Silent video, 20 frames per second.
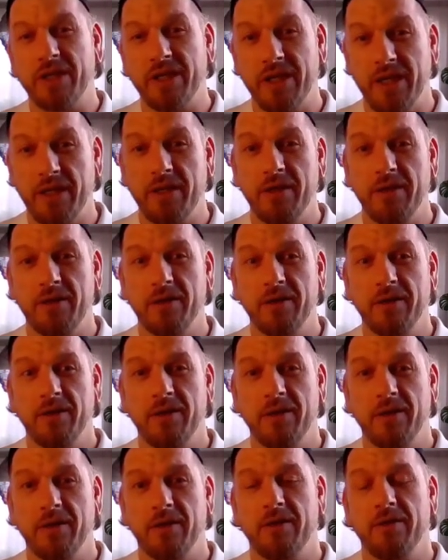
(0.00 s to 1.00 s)
key
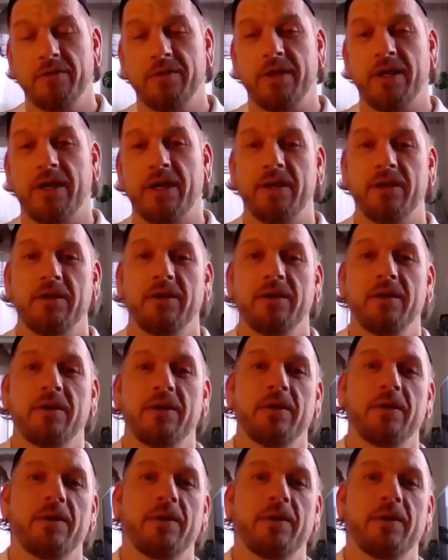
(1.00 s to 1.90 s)
that